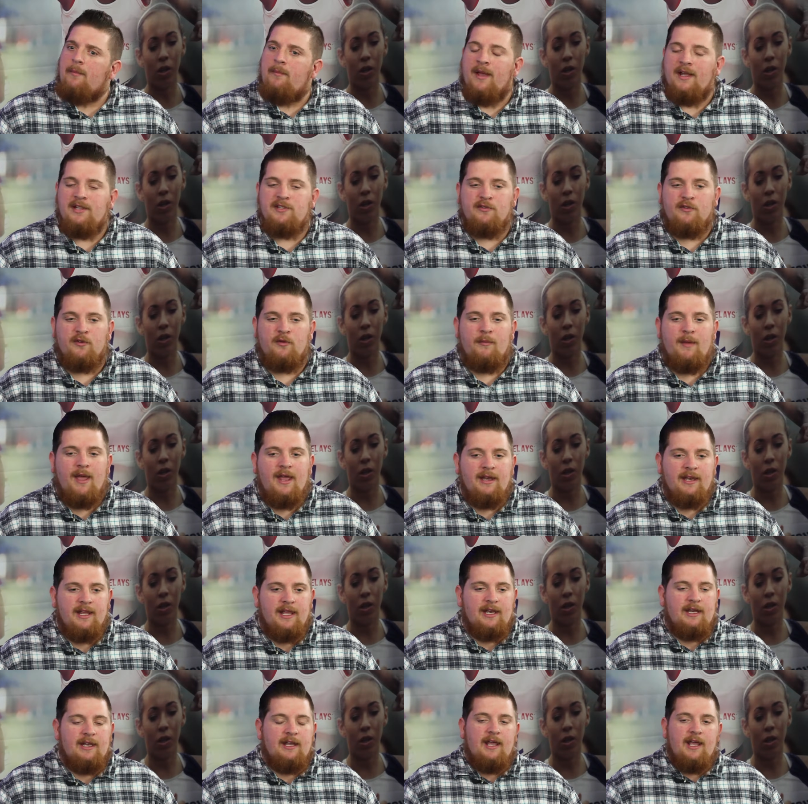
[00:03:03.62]
Speaker 1: Pittsford
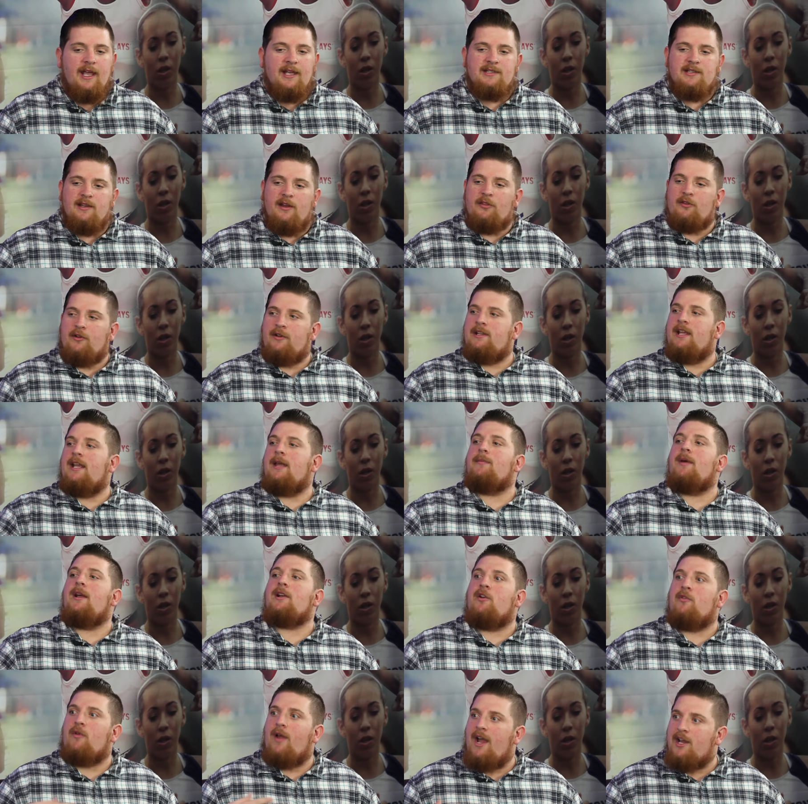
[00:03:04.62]
Mendon is another team
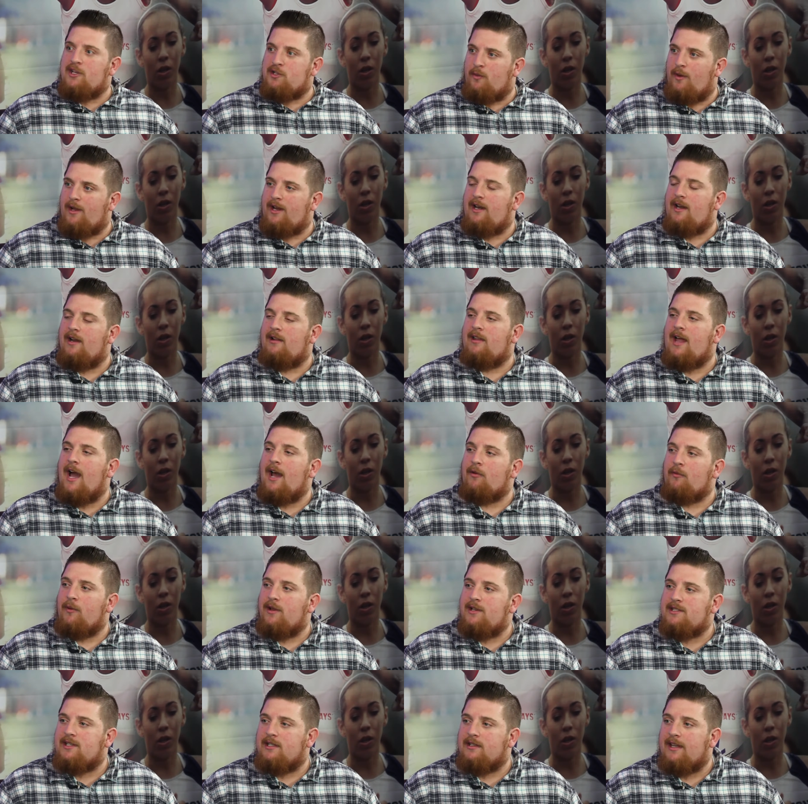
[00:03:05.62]
that graduated a lot
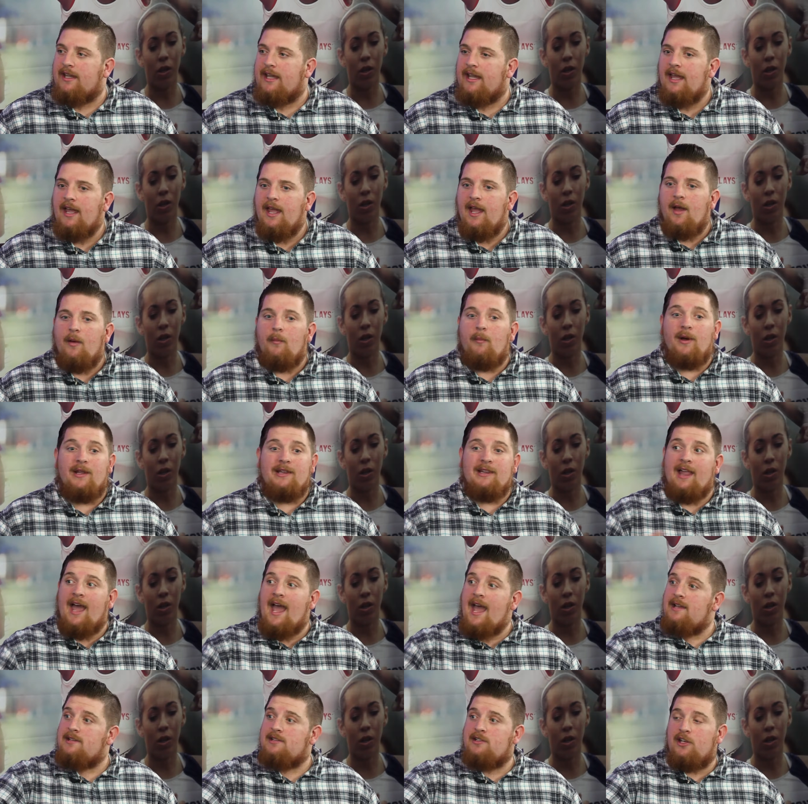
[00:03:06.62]
recently. But
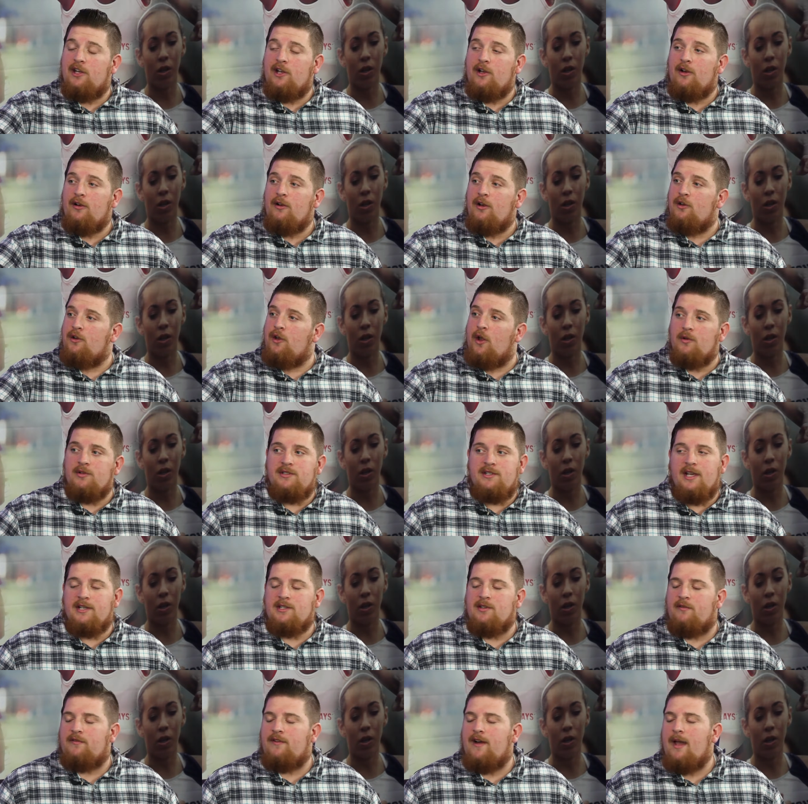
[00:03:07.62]
last year, no
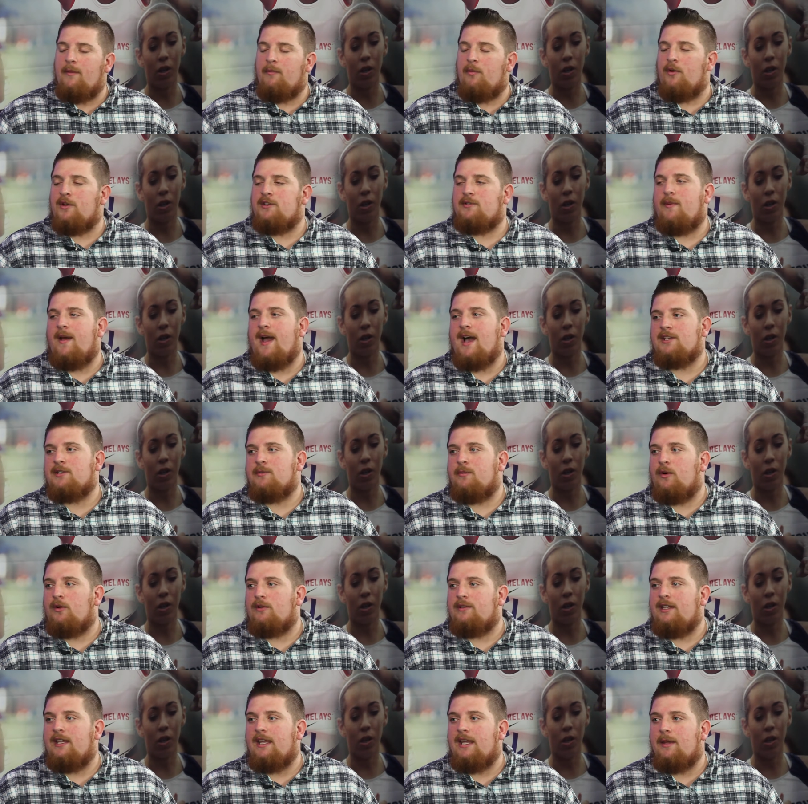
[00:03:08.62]
Section 5 boys
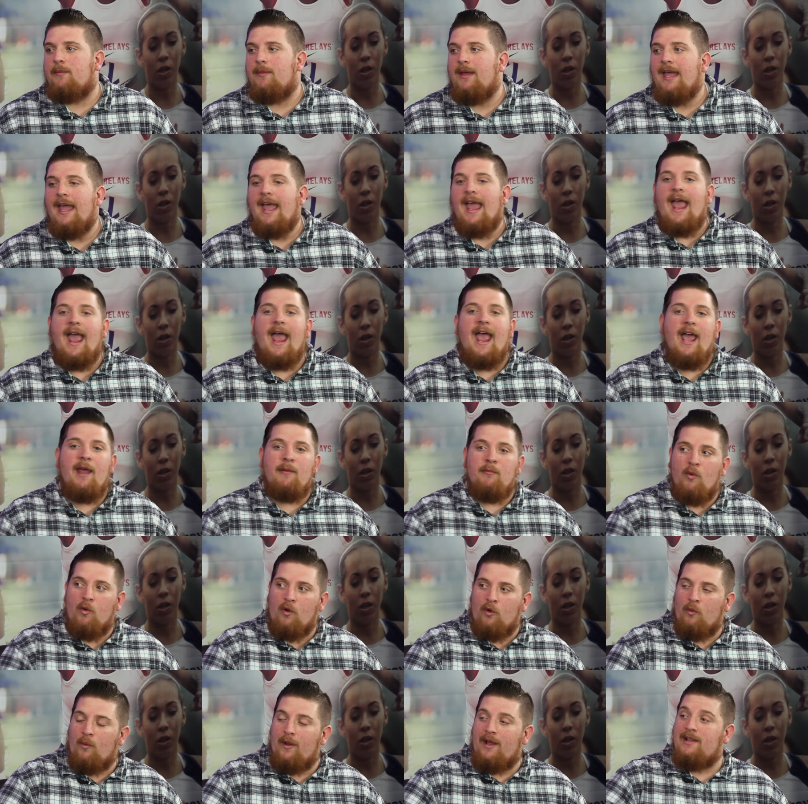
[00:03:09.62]
basketball team had
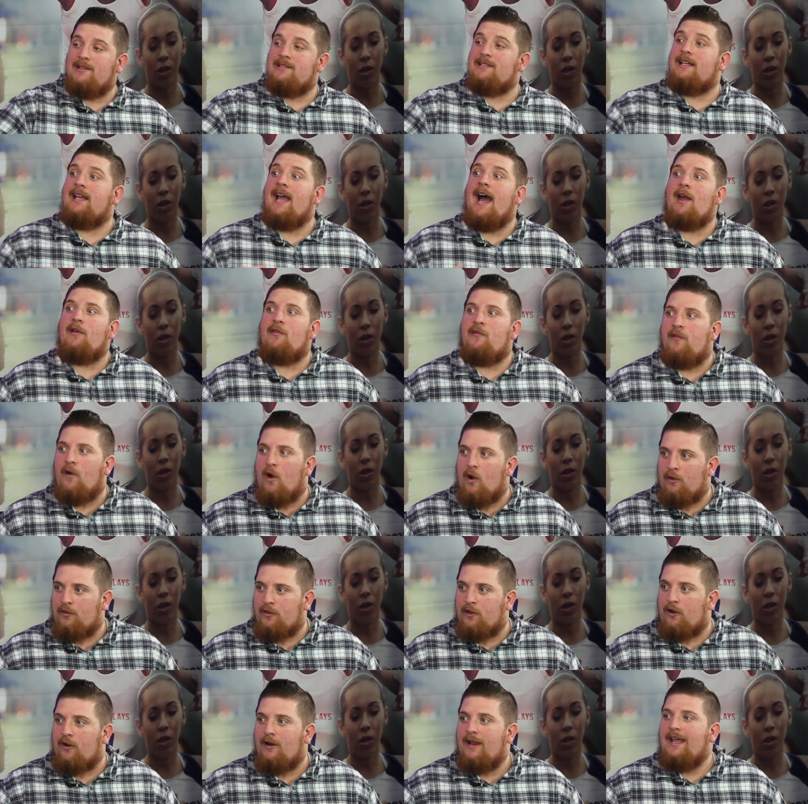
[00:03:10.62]
more wins, got
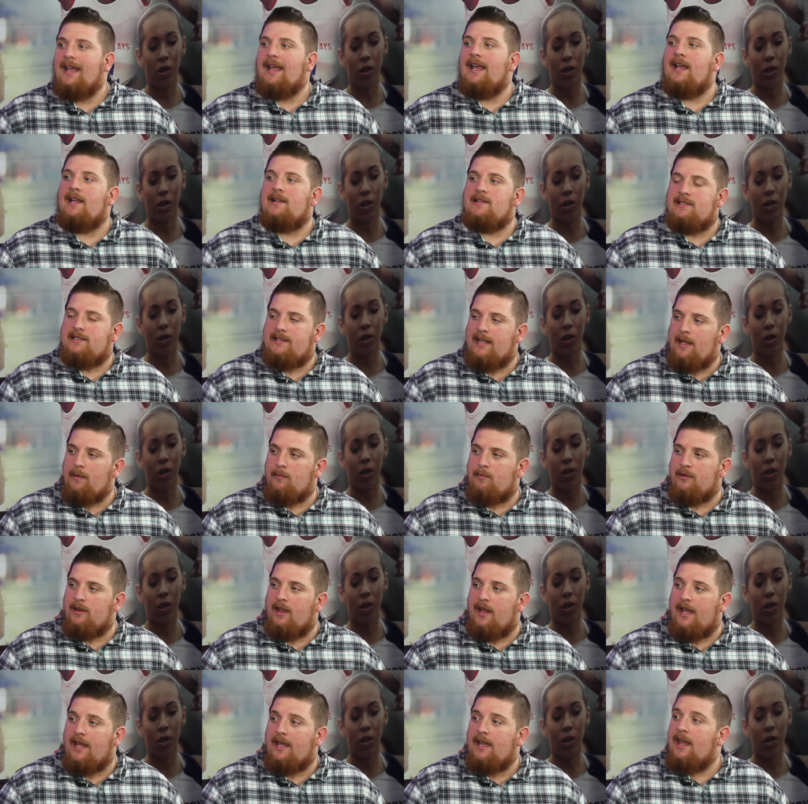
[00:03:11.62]
farther in state
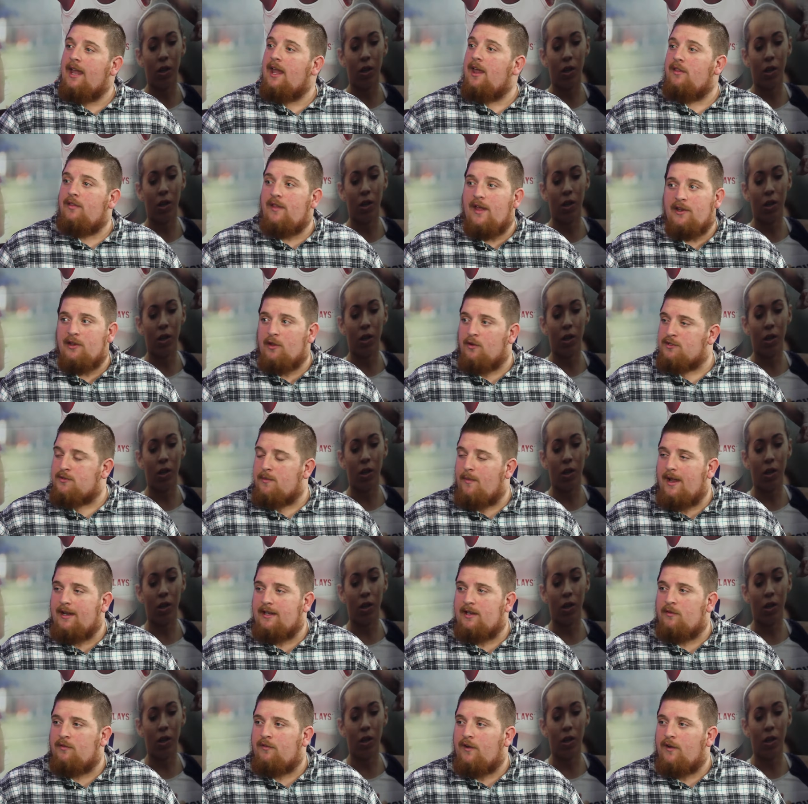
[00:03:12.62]
play than those Mendon